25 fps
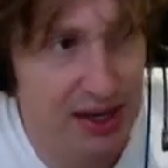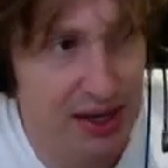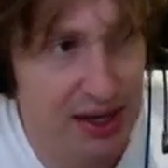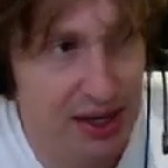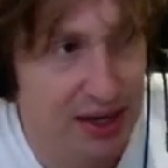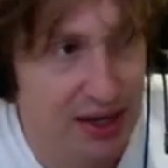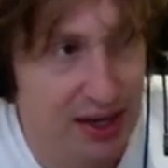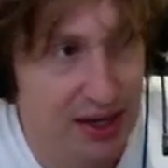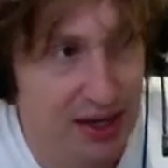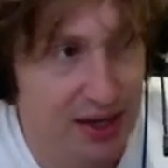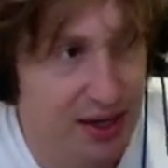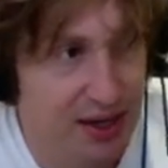
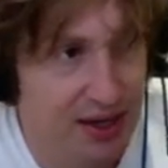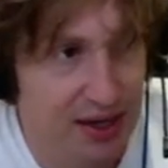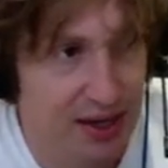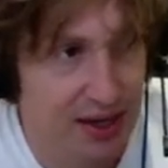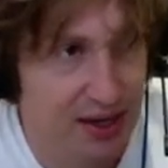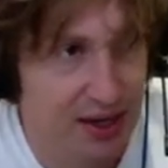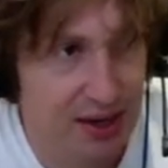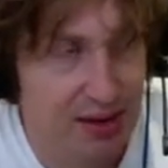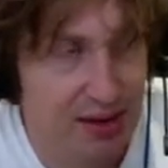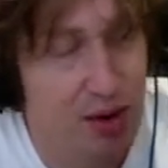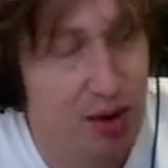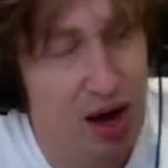Like,
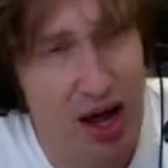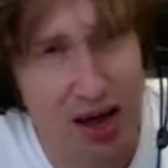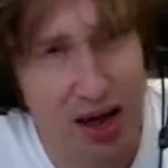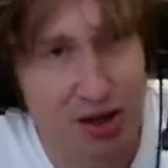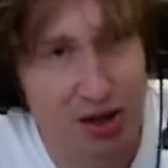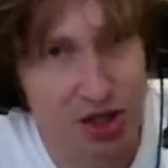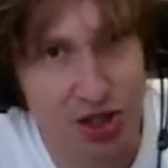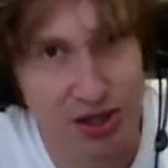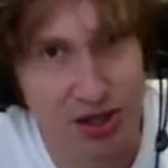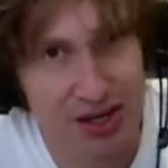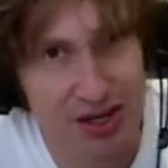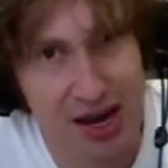
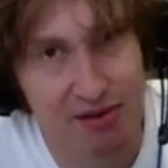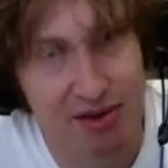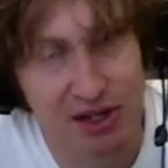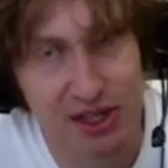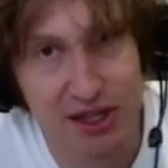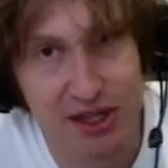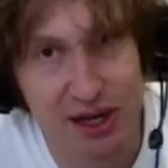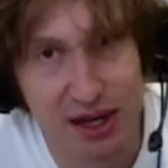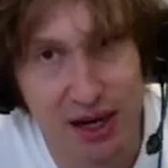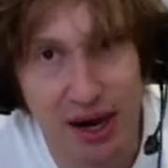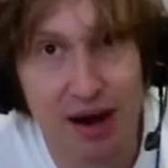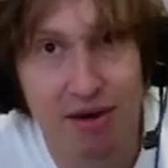well, I shouldn't
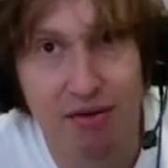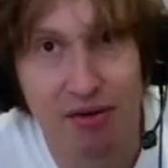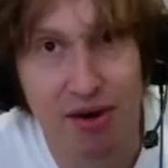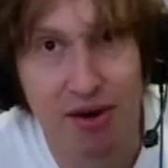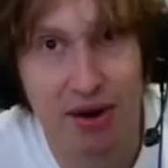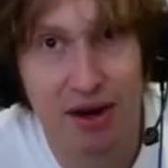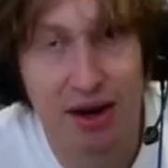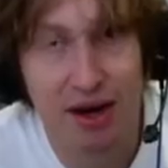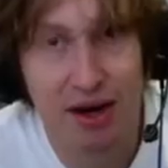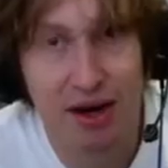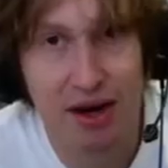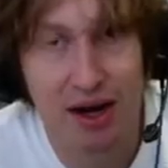never say
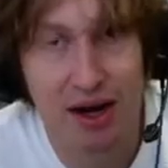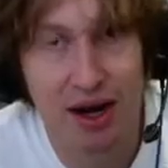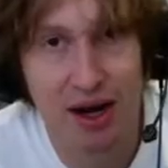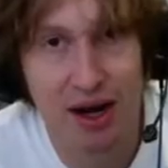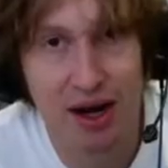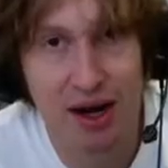never,